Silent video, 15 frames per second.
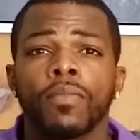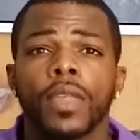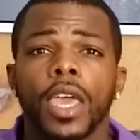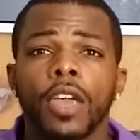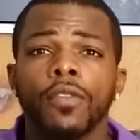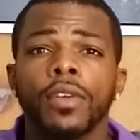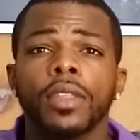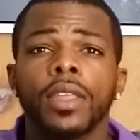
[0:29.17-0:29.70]

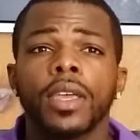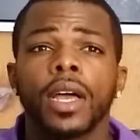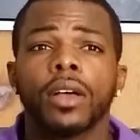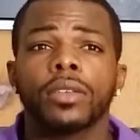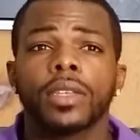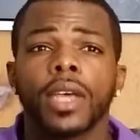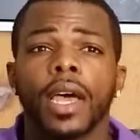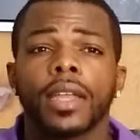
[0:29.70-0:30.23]
Everything
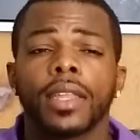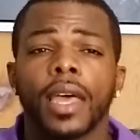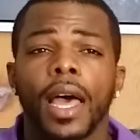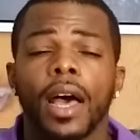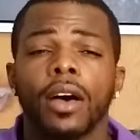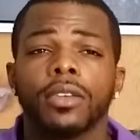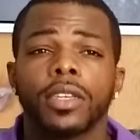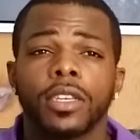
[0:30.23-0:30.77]
outside the
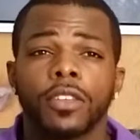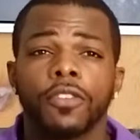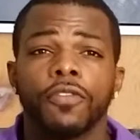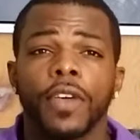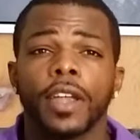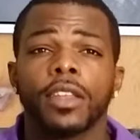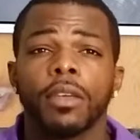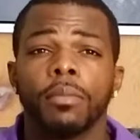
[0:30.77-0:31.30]
house is
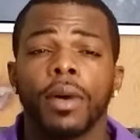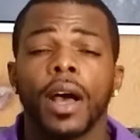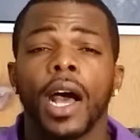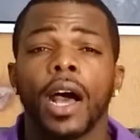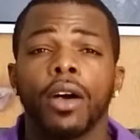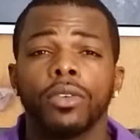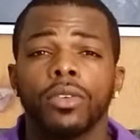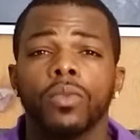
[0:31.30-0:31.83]
affected by
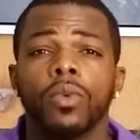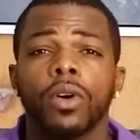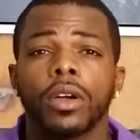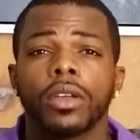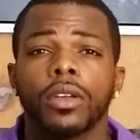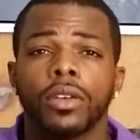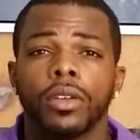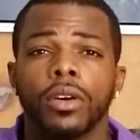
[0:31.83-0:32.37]
how you
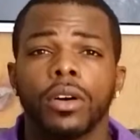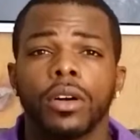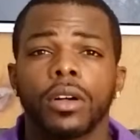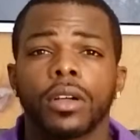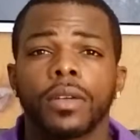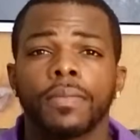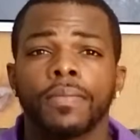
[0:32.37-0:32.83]
walk your dog.